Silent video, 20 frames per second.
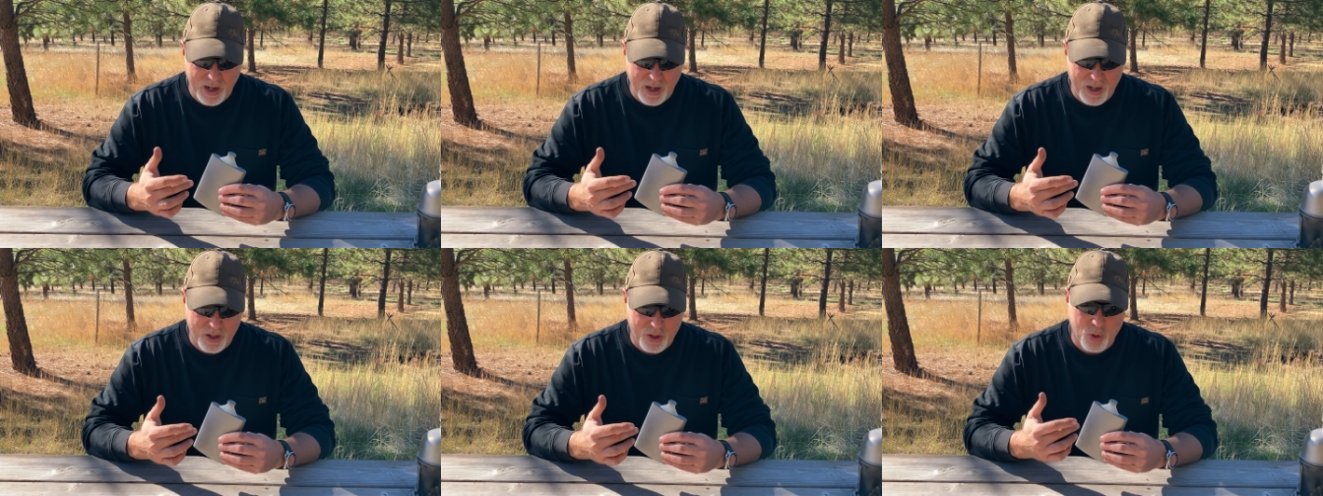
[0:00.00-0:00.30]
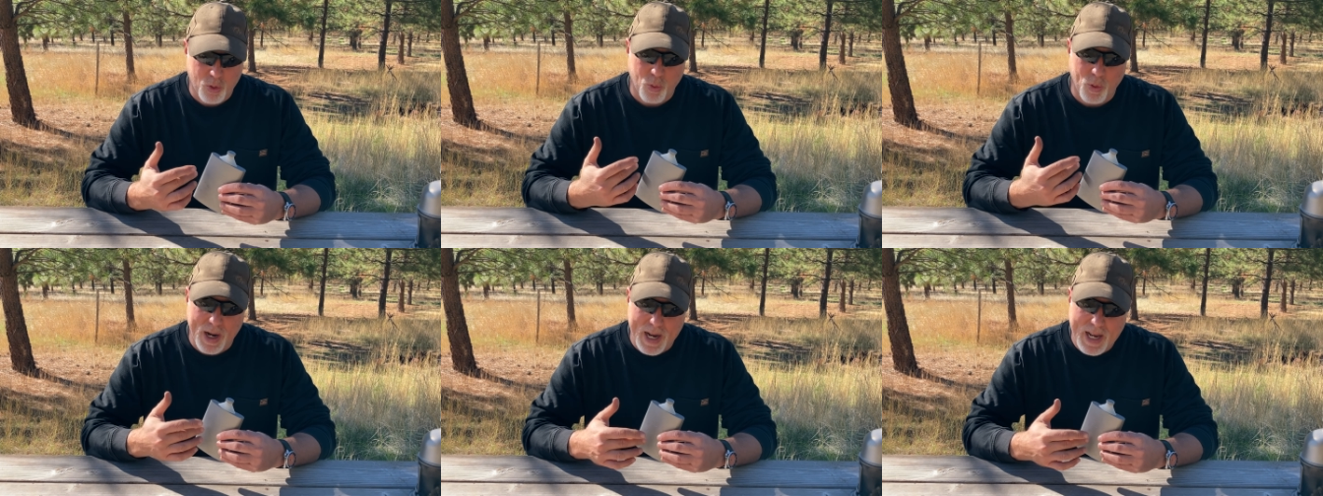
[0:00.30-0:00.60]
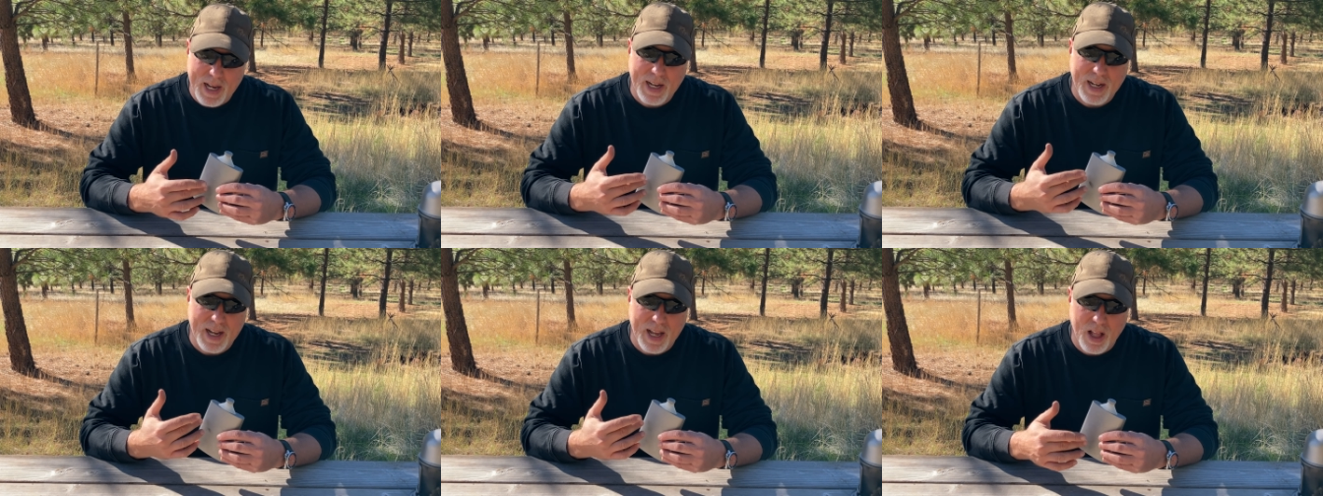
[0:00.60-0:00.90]

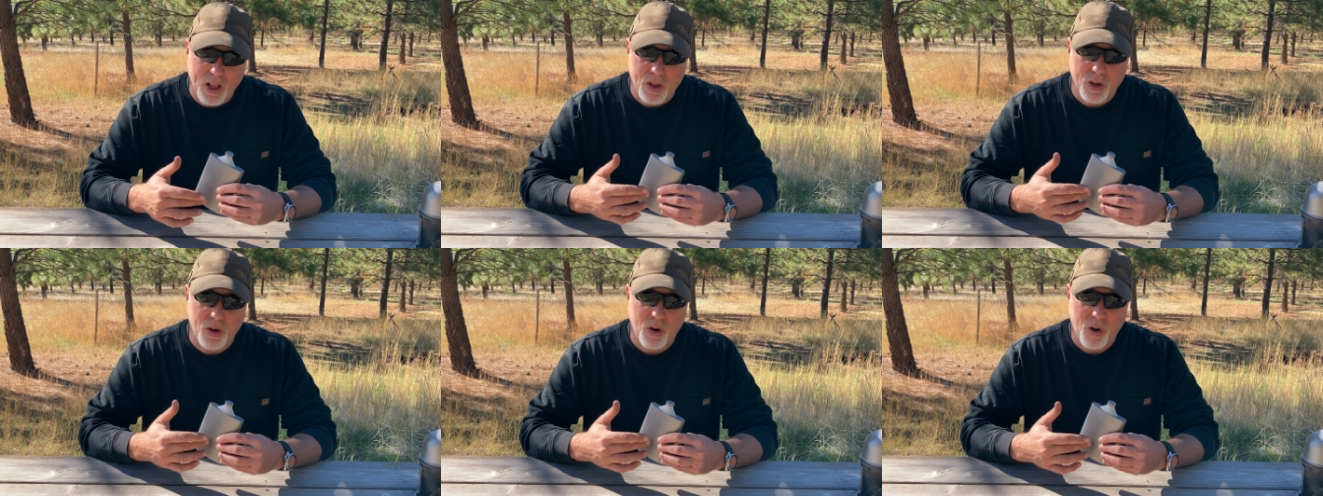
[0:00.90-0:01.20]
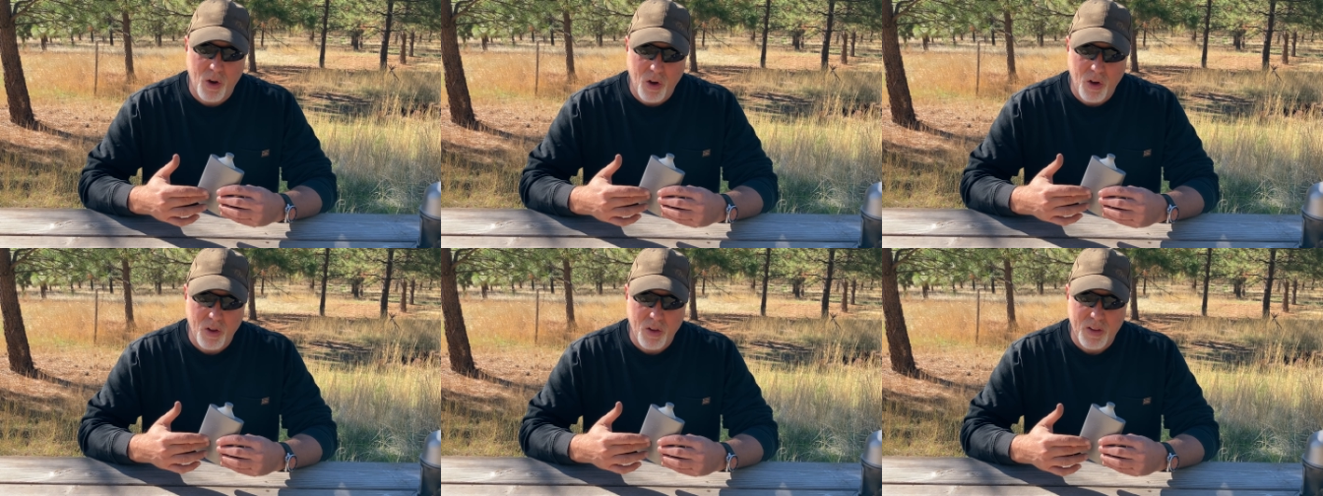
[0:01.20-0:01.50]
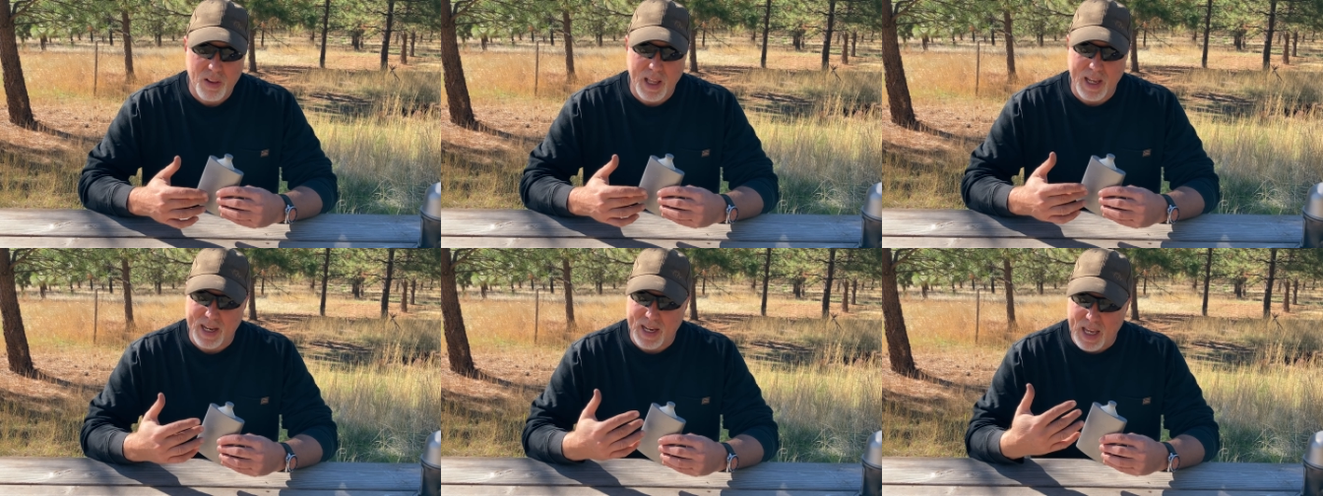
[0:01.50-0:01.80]
grain alcohol
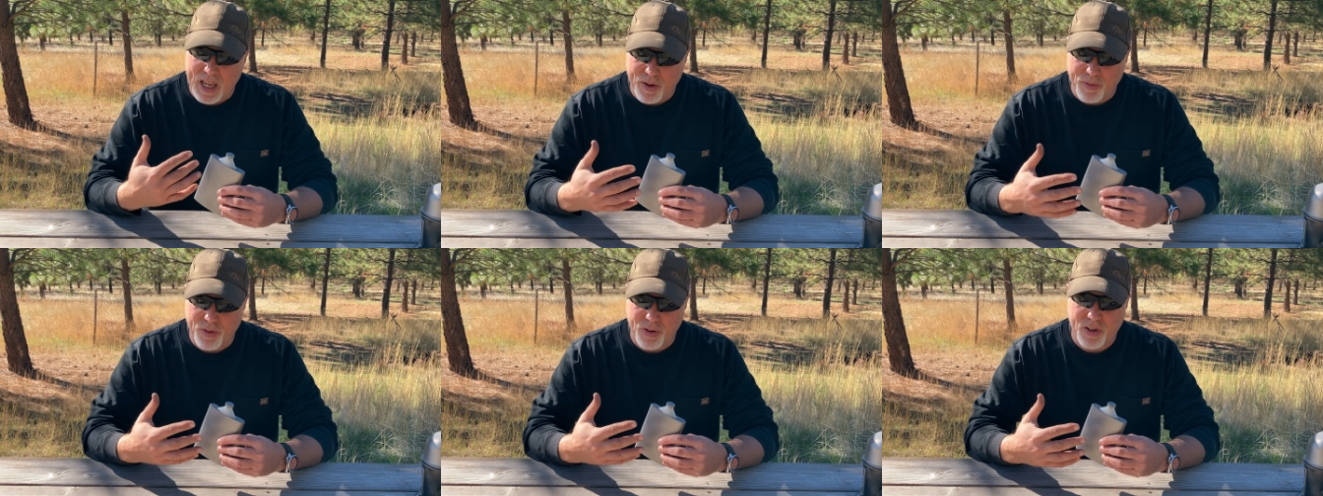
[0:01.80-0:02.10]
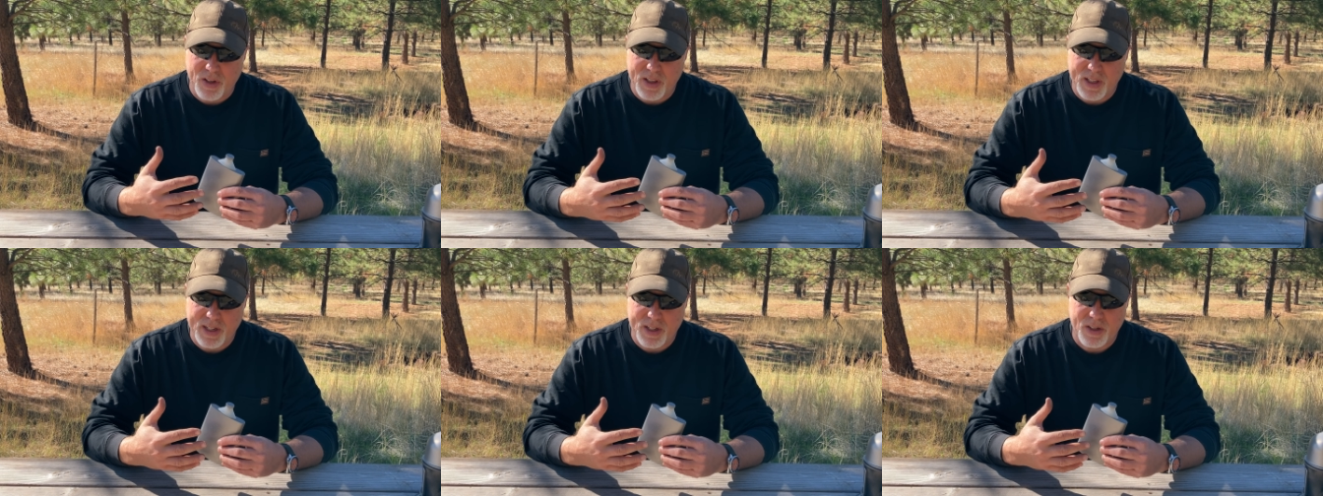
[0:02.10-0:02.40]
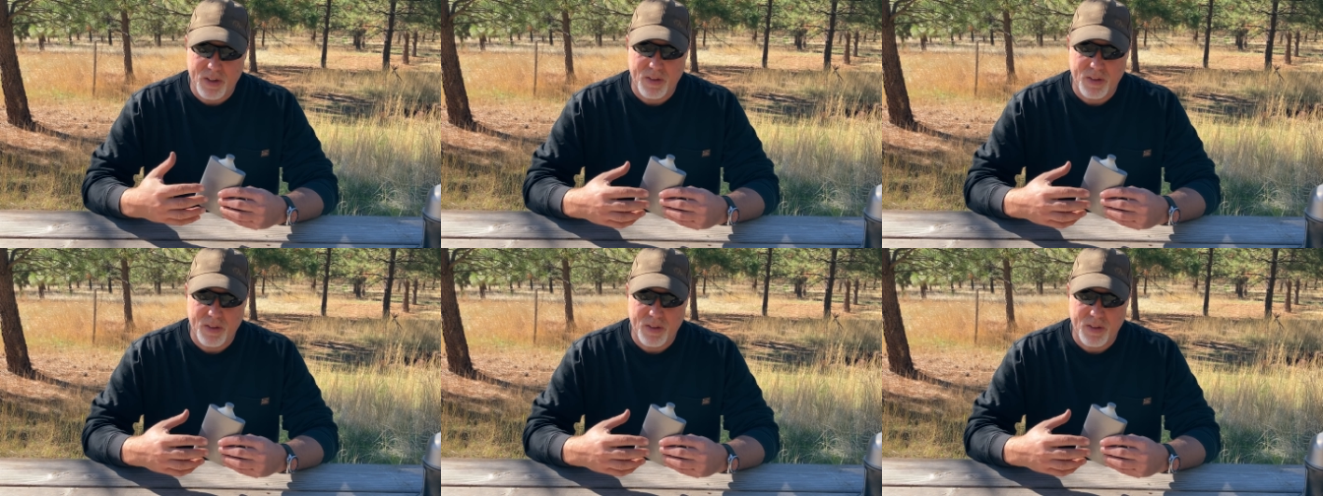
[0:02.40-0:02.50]
like Everclear,